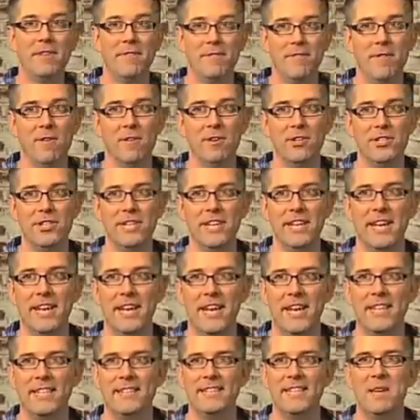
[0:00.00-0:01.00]
first,
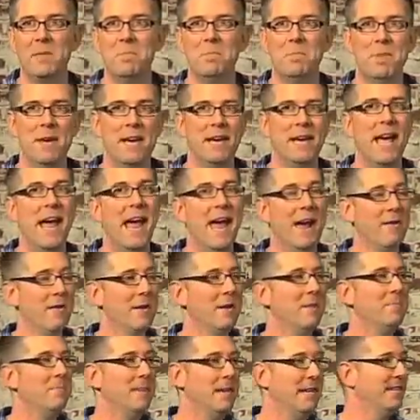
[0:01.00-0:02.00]
it is a big,
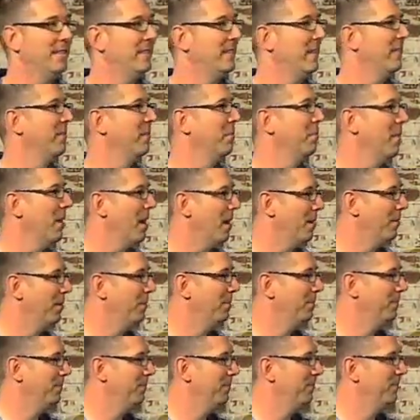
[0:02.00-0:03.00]
hairy beast of a
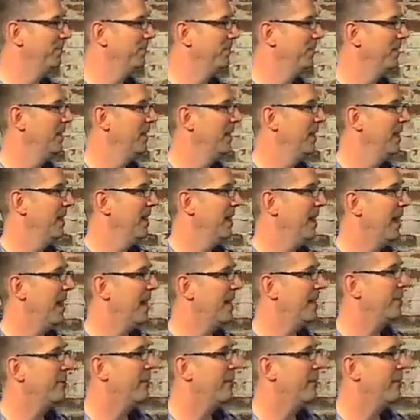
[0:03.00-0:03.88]
problem. And